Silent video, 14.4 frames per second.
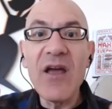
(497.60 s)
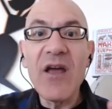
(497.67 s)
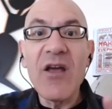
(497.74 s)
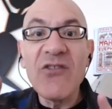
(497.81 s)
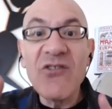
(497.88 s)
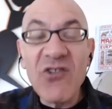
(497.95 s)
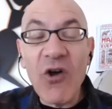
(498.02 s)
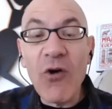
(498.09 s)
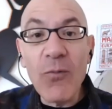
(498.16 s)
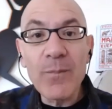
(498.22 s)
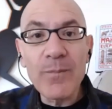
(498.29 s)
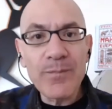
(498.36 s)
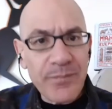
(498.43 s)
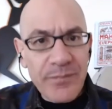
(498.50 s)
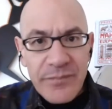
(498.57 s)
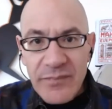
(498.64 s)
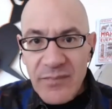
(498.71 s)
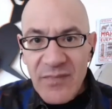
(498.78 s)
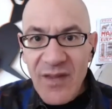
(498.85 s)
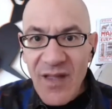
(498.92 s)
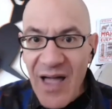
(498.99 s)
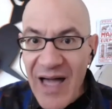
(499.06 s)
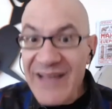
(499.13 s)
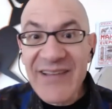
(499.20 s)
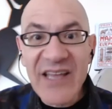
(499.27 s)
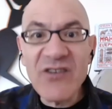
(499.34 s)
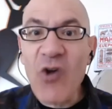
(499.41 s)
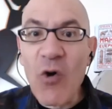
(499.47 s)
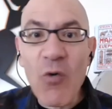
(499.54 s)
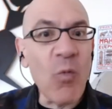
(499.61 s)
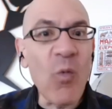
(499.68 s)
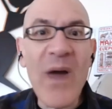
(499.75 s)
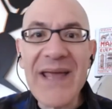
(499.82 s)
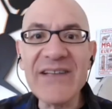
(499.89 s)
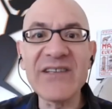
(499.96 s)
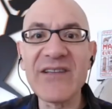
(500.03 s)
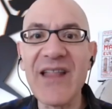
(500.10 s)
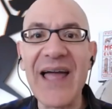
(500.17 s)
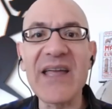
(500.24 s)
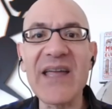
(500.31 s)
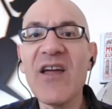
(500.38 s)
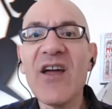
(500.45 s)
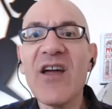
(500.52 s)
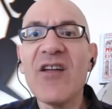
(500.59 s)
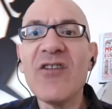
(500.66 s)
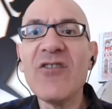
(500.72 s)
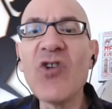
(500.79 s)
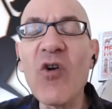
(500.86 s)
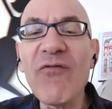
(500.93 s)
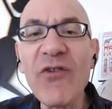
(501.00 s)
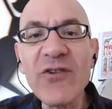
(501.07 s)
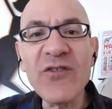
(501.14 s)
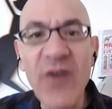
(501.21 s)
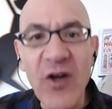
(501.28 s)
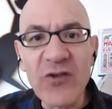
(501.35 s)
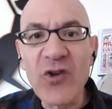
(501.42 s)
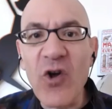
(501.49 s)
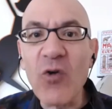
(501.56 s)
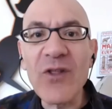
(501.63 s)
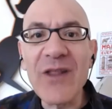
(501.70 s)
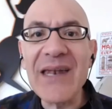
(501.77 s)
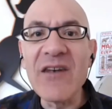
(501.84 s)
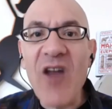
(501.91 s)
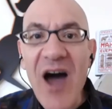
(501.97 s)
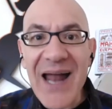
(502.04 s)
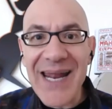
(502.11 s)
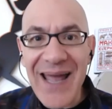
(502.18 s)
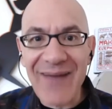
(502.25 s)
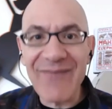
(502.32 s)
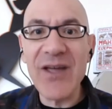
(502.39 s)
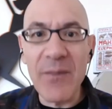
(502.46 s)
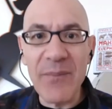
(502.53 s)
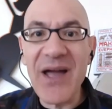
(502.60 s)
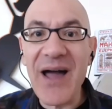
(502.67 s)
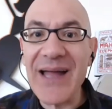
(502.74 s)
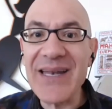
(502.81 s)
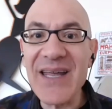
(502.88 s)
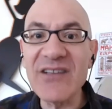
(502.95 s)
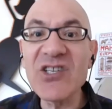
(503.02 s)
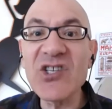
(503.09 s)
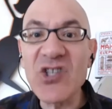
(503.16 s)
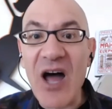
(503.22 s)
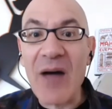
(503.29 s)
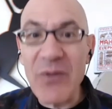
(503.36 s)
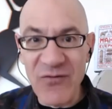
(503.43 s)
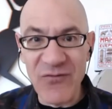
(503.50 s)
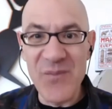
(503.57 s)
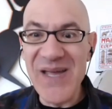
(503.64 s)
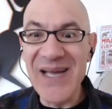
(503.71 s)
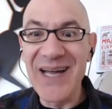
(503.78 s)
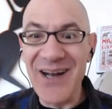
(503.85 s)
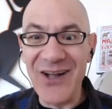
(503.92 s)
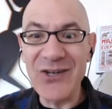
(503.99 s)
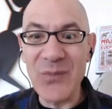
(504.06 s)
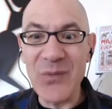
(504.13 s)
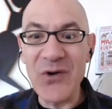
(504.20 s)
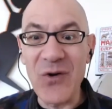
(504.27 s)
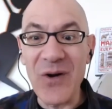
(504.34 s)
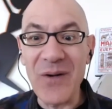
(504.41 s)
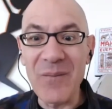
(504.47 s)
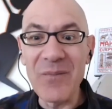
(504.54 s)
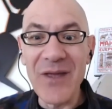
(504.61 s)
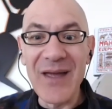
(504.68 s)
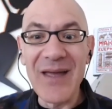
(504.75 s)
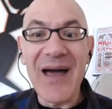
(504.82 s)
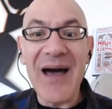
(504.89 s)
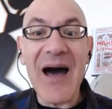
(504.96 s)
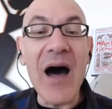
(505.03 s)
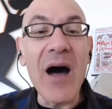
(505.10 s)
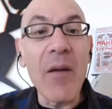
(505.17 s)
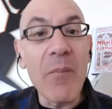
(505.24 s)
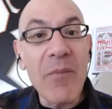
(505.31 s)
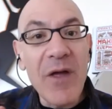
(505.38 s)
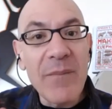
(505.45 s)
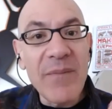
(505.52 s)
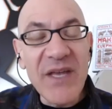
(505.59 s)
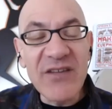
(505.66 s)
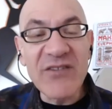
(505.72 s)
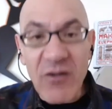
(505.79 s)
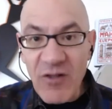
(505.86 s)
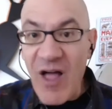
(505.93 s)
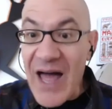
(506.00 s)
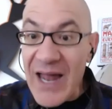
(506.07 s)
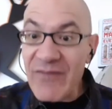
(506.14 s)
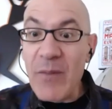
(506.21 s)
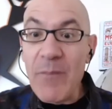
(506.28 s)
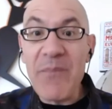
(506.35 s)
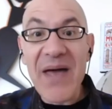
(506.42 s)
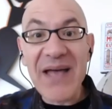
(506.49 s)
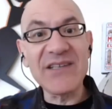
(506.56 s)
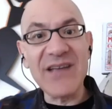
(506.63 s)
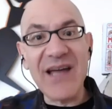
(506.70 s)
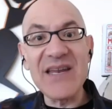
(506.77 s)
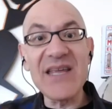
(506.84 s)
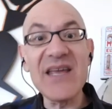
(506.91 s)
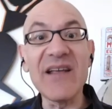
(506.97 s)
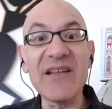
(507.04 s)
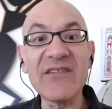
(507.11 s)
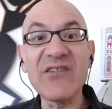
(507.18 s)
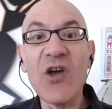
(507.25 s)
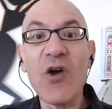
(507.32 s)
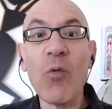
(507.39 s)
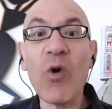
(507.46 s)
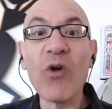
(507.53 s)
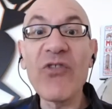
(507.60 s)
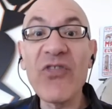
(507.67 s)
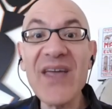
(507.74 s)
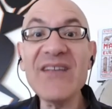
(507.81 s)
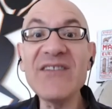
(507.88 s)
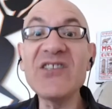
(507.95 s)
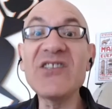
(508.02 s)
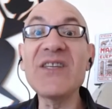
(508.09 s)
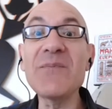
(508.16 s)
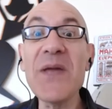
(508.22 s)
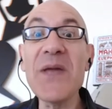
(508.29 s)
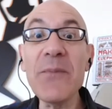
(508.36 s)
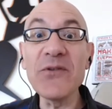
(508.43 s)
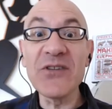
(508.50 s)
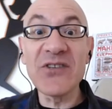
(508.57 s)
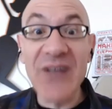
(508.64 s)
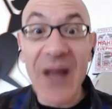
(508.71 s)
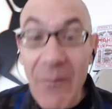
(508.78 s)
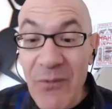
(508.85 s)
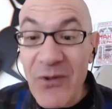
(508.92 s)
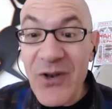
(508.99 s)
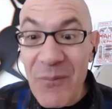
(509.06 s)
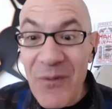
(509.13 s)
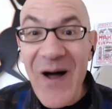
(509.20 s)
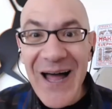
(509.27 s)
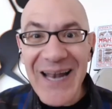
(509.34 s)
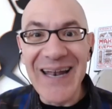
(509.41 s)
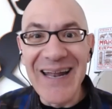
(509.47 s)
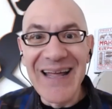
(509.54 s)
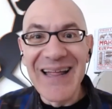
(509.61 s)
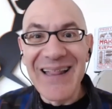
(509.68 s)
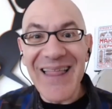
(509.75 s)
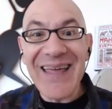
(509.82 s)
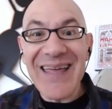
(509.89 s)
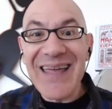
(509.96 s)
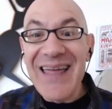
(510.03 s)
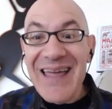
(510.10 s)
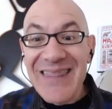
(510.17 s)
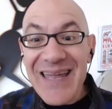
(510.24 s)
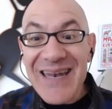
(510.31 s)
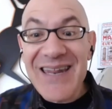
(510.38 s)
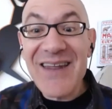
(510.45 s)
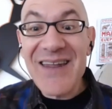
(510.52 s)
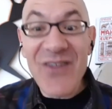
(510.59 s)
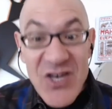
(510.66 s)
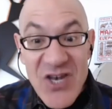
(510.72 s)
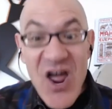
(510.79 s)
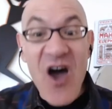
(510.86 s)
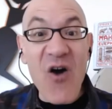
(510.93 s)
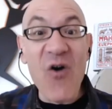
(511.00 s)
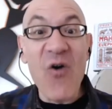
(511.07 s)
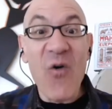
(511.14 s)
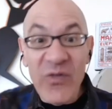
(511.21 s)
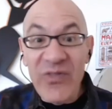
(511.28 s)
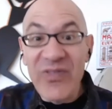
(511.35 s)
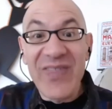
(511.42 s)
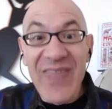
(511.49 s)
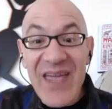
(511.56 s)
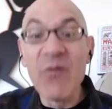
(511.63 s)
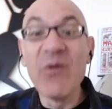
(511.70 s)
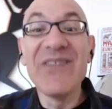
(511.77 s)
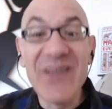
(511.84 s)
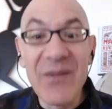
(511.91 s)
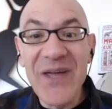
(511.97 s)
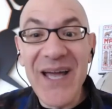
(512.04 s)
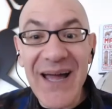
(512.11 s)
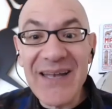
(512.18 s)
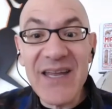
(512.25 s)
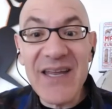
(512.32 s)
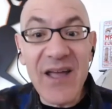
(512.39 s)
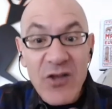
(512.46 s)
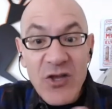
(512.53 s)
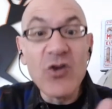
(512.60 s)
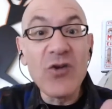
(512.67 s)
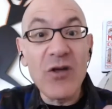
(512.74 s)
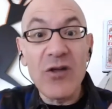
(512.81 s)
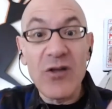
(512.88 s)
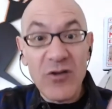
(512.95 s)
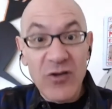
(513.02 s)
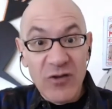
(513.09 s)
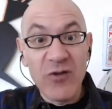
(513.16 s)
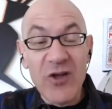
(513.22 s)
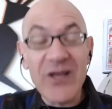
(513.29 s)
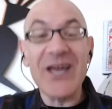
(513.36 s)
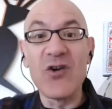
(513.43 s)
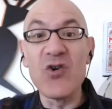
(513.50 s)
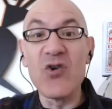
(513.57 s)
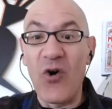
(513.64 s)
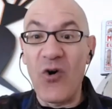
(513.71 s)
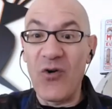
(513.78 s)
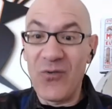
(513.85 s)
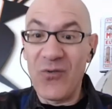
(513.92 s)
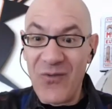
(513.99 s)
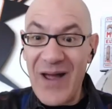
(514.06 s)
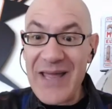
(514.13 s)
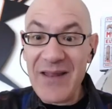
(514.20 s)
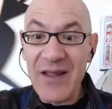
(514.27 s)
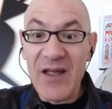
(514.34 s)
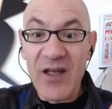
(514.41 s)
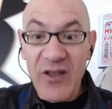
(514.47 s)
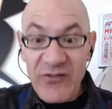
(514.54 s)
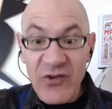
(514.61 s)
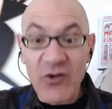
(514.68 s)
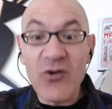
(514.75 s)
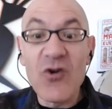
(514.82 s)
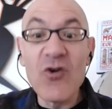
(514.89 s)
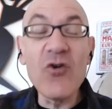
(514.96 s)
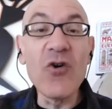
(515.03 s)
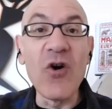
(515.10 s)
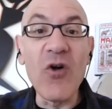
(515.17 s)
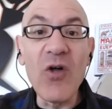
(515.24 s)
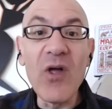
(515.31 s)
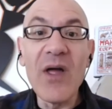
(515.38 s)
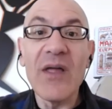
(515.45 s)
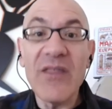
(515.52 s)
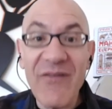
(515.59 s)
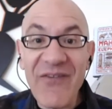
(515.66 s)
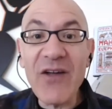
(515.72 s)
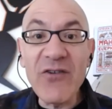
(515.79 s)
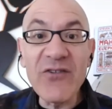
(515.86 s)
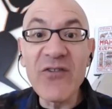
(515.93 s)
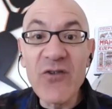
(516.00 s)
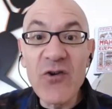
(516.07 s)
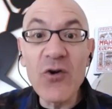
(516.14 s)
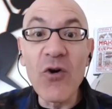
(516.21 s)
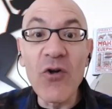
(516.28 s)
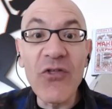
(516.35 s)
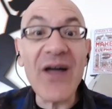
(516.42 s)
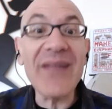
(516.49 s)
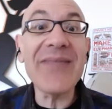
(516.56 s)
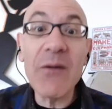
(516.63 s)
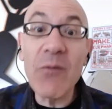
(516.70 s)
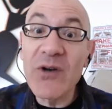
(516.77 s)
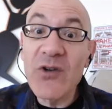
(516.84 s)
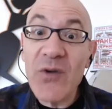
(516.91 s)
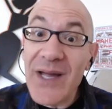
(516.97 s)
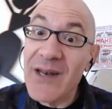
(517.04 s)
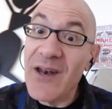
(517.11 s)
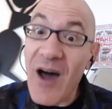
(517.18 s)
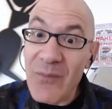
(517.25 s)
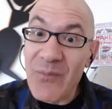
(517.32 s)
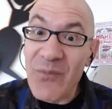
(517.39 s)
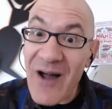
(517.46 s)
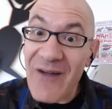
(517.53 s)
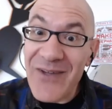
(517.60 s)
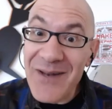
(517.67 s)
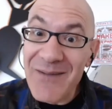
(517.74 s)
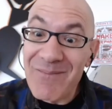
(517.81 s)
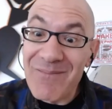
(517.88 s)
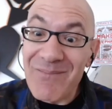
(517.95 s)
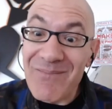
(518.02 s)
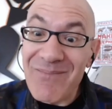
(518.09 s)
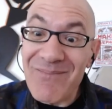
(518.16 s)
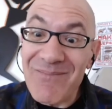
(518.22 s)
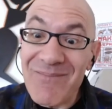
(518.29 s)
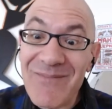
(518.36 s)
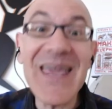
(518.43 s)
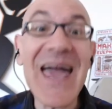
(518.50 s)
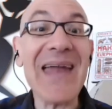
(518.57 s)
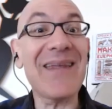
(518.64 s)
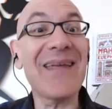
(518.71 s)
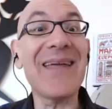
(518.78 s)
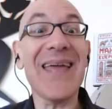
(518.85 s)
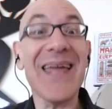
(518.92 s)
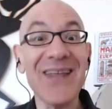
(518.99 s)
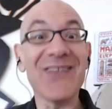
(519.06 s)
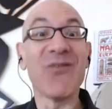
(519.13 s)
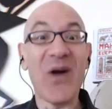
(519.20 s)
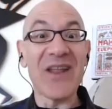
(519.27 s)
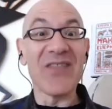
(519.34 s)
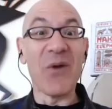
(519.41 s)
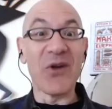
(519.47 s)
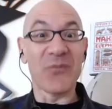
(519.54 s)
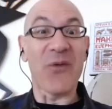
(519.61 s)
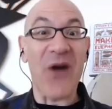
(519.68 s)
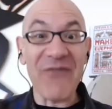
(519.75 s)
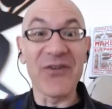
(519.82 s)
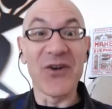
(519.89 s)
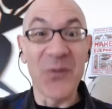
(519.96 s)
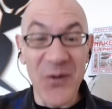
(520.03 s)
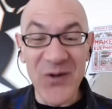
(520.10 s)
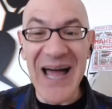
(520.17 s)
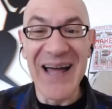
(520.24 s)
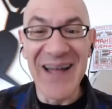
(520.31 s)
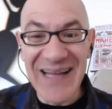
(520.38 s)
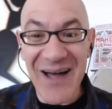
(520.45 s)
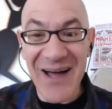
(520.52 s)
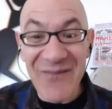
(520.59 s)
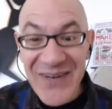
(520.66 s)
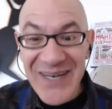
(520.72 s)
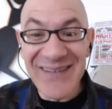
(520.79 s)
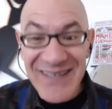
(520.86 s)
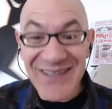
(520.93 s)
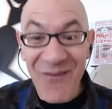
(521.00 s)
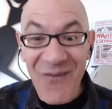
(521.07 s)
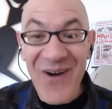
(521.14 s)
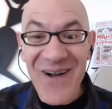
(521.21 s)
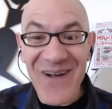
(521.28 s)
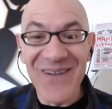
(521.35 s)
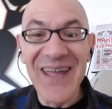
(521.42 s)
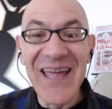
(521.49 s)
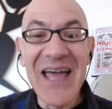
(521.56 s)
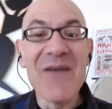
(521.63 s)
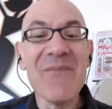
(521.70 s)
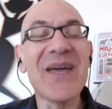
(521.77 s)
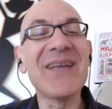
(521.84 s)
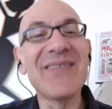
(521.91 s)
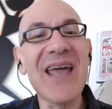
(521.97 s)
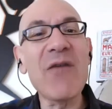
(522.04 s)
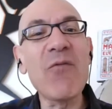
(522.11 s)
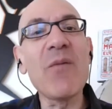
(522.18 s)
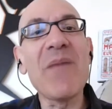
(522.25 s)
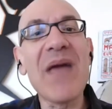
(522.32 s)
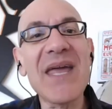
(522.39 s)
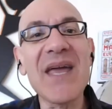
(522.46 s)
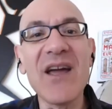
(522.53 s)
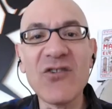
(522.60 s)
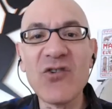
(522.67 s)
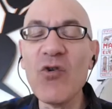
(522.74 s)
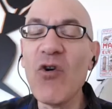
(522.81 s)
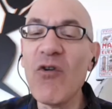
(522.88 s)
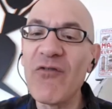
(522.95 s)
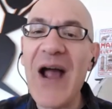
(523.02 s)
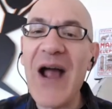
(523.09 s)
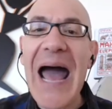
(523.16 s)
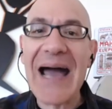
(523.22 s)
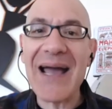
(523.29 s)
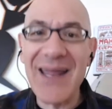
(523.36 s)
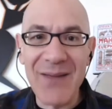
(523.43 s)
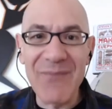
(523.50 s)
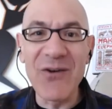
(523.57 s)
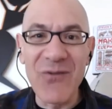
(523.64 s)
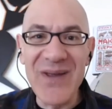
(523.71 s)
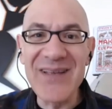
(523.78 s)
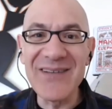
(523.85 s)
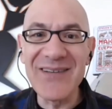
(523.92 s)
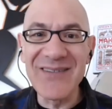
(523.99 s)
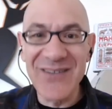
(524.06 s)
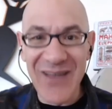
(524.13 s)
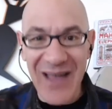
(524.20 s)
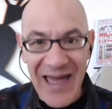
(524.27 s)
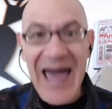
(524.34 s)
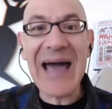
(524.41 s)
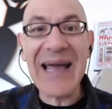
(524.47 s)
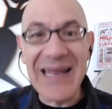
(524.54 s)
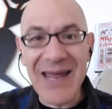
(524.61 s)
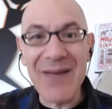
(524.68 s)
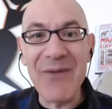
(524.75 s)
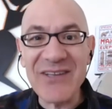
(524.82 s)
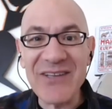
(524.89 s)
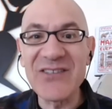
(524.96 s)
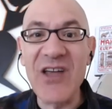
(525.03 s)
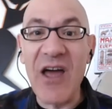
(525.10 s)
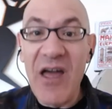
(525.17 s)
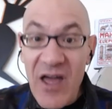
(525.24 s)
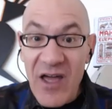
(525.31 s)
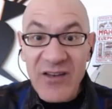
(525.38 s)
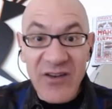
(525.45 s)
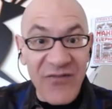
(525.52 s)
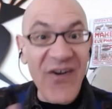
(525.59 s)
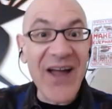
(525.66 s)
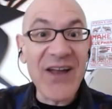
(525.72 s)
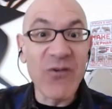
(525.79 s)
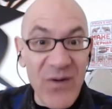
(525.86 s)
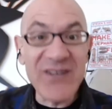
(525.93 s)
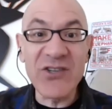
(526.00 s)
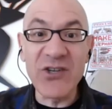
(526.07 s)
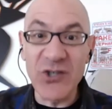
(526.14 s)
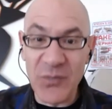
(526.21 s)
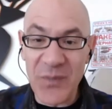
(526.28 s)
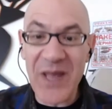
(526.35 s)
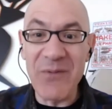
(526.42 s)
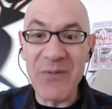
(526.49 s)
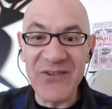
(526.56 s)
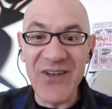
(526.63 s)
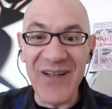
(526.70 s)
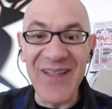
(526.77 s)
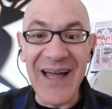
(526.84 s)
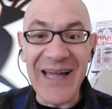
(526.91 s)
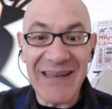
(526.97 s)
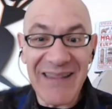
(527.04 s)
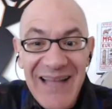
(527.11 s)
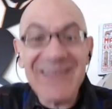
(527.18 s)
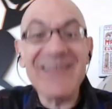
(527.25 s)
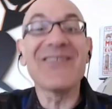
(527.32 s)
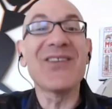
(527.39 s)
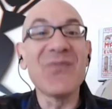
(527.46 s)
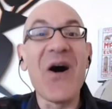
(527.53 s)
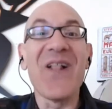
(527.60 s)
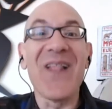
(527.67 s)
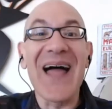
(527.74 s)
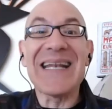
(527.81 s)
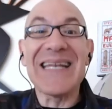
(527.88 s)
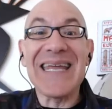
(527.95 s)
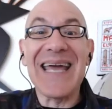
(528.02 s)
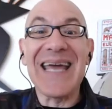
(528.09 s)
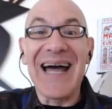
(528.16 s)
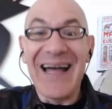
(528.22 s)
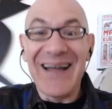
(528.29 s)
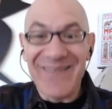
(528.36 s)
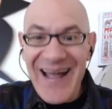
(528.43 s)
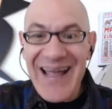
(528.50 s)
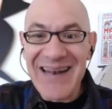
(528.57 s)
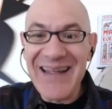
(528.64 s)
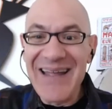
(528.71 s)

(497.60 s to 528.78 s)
So I say, don't waste, like, do, first of all, don't let not having a big idea stop you from being an entrepreneur. Um, because a lot of the best ideas were things people stumbled upon. Like, they didn't even know that it was the big idea. You look at Google, right? So Google, the founders of Google thought they were doing a nonprofit, yet it is one of the most profitable co companies in the world, because they were making a tool for academic re uh, academics to, to find research papers online. That's a small idea, right?